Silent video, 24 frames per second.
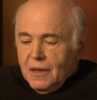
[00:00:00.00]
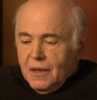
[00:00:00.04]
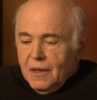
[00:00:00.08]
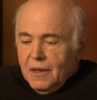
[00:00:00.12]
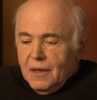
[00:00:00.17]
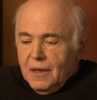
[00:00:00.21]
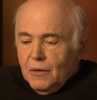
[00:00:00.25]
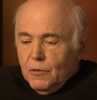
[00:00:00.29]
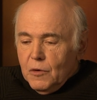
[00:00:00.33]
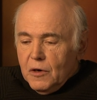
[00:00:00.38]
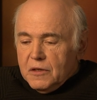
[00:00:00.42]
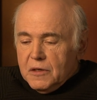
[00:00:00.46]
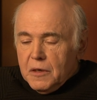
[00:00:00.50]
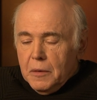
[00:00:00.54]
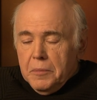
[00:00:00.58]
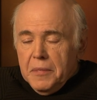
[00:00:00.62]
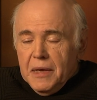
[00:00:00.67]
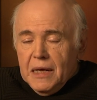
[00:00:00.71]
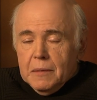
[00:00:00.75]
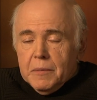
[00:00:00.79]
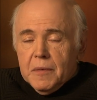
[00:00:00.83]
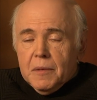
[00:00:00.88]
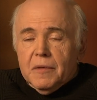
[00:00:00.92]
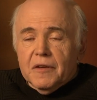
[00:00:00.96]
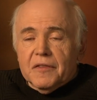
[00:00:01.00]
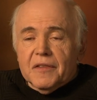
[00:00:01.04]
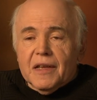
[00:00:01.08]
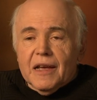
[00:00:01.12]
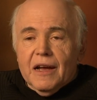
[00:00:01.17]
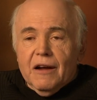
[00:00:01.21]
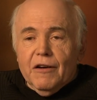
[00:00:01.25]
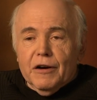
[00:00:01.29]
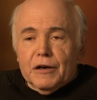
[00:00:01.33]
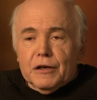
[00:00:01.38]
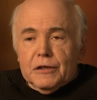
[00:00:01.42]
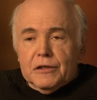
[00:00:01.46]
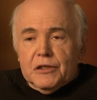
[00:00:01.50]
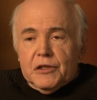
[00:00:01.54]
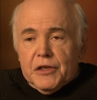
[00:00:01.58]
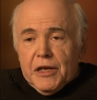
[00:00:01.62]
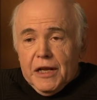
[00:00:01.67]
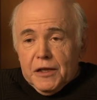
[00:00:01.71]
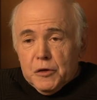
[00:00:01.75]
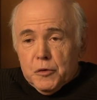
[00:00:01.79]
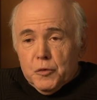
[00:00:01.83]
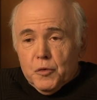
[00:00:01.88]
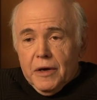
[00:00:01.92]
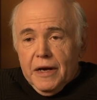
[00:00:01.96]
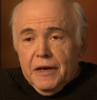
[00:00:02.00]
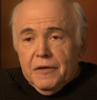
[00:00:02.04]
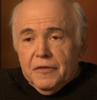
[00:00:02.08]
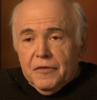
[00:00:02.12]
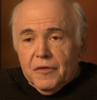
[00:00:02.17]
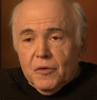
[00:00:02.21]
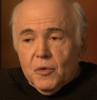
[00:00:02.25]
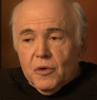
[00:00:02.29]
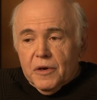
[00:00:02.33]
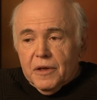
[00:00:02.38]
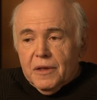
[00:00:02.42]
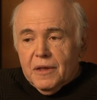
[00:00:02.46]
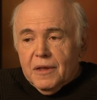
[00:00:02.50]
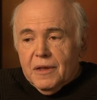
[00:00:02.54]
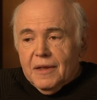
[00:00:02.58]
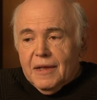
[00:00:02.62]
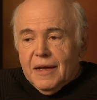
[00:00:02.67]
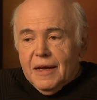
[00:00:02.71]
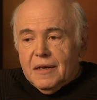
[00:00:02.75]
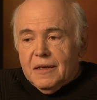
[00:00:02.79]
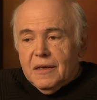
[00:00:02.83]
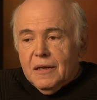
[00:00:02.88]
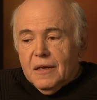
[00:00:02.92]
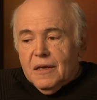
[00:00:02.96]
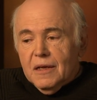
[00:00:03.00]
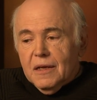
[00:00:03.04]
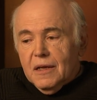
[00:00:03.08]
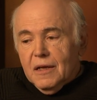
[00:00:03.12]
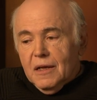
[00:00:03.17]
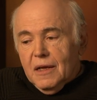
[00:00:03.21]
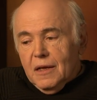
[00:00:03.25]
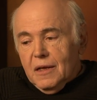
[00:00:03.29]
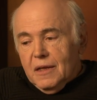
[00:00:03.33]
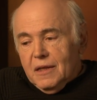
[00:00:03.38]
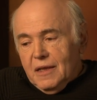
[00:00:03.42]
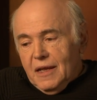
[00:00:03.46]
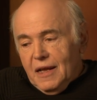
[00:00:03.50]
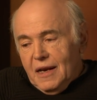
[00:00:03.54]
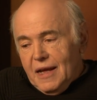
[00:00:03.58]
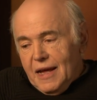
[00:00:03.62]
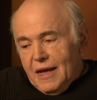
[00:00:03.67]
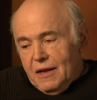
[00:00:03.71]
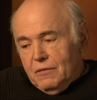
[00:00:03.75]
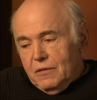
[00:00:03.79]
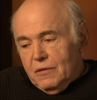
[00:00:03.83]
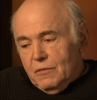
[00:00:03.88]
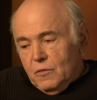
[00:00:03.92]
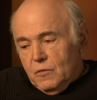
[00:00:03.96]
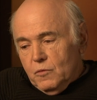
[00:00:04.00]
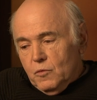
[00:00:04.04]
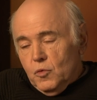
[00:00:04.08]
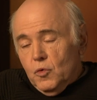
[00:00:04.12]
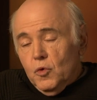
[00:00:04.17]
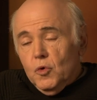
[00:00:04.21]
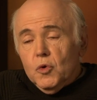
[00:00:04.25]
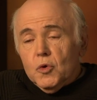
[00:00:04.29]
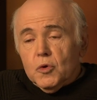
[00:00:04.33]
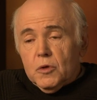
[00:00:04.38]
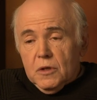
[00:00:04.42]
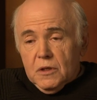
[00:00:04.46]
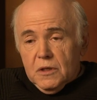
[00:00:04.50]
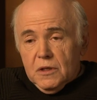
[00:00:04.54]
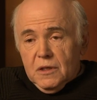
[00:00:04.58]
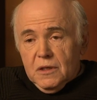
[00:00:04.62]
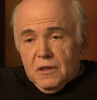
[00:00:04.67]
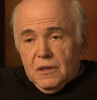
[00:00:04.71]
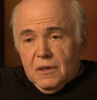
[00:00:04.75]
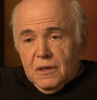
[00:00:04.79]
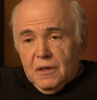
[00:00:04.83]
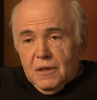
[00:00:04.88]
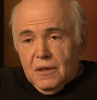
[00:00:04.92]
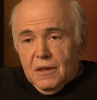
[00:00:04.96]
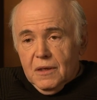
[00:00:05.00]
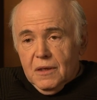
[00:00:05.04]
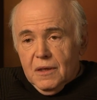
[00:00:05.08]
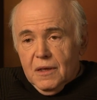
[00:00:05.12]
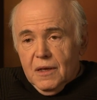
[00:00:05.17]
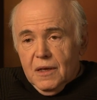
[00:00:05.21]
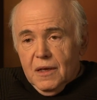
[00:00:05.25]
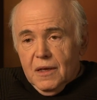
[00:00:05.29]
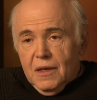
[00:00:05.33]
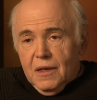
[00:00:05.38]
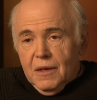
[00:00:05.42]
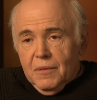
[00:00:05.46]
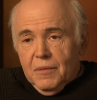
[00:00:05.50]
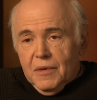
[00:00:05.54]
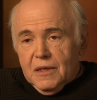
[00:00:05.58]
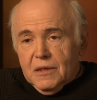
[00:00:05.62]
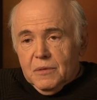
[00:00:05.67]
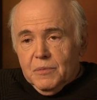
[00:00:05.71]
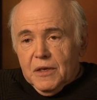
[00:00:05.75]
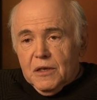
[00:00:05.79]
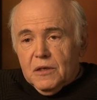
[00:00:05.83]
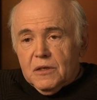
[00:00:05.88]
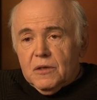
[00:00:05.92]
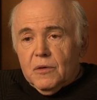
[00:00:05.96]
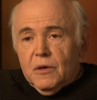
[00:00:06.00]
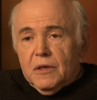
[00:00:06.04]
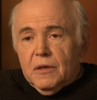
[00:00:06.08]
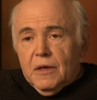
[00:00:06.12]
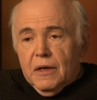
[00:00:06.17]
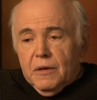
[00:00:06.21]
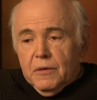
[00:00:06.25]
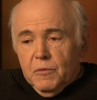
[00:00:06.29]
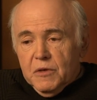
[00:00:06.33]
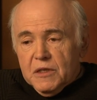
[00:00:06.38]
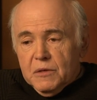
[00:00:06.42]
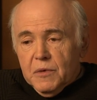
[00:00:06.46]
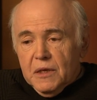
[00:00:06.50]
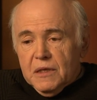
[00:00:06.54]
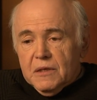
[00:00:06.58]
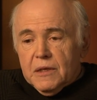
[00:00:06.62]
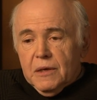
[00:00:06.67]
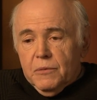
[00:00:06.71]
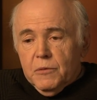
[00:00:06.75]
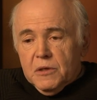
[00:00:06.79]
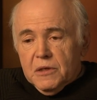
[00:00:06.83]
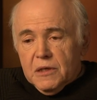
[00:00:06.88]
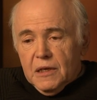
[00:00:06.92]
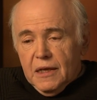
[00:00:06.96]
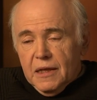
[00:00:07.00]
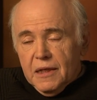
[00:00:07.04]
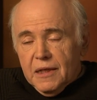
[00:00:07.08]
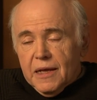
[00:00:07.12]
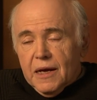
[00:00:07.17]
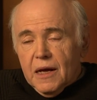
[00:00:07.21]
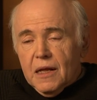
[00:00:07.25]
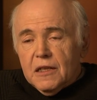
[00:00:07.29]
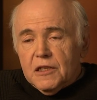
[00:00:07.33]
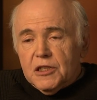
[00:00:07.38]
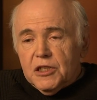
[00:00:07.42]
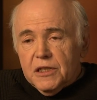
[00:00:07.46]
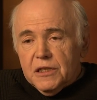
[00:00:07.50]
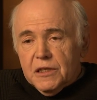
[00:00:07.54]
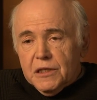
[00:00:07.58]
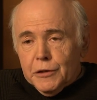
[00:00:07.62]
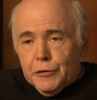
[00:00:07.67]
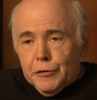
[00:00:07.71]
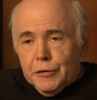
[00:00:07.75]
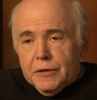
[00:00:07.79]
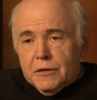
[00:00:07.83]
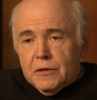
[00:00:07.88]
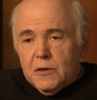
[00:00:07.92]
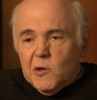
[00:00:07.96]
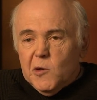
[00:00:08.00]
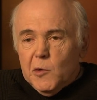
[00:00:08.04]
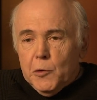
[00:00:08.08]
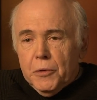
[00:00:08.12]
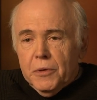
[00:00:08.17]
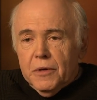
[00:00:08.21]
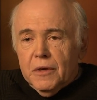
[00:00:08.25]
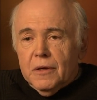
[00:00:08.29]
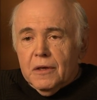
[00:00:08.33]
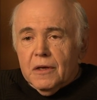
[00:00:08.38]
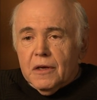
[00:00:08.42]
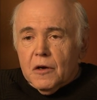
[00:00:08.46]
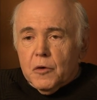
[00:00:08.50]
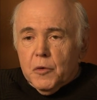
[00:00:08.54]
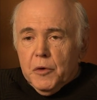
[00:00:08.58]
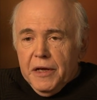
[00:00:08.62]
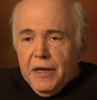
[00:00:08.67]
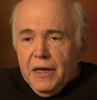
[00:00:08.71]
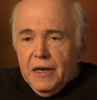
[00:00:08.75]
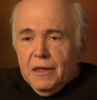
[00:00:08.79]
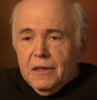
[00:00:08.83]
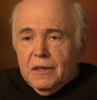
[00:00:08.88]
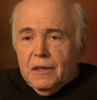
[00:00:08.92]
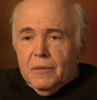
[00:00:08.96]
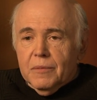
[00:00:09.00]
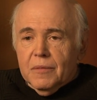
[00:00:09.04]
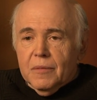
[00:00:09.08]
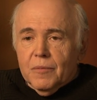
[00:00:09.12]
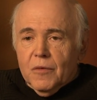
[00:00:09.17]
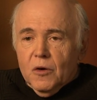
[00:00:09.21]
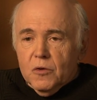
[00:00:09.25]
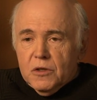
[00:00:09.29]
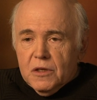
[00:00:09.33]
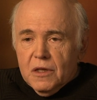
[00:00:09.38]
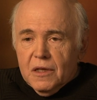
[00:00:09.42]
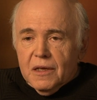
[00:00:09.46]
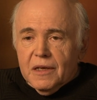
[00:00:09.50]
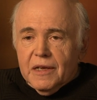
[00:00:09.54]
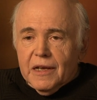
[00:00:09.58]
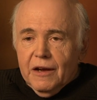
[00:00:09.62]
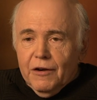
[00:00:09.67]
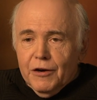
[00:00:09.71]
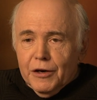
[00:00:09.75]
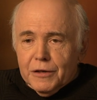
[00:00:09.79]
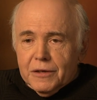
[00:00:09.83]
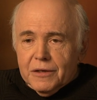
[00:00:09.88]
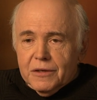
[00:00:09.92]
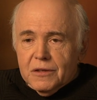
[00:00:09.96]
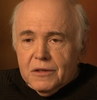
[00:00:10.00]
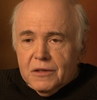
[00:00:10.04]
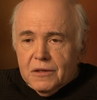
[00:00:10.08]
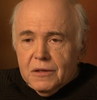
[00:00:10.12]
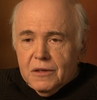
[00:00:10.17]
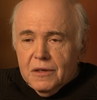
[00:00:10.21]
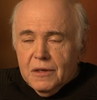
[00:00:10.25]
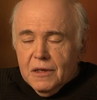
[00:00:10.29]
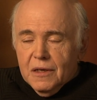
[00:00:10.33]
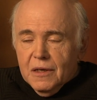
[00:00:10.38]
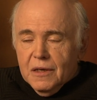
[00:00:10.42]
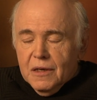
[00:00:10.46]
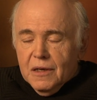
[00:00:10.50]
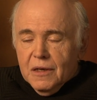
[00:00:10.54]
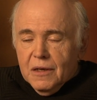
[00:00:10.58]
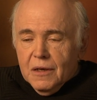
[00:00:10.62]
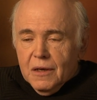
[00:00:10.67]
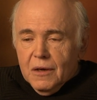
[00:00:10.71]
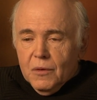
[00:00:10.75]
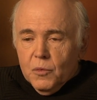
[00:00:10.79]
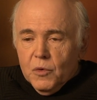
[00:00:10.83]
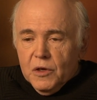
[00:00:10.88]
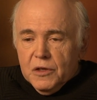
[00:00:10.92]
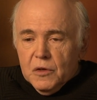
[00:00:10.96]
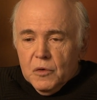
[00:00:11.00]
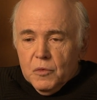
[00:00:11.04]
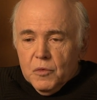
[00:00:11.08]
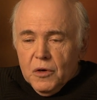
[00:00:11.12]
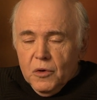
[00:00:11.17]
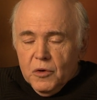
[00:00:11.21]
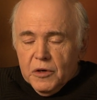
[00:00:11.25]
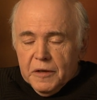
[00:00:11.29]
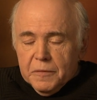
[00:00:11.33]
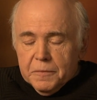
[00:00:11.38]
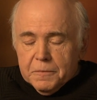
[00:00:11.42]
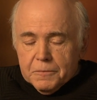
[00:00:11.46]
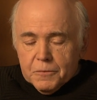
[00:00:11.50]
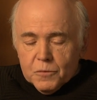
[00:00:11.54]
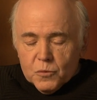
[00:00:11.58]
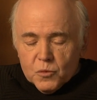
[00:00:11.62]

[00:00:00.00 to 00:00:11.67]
there was a minimum of characters you had to write for that, that had rules. Because, because it, was, it was an anthology series, so you created most of the characters uh, when you wrote it.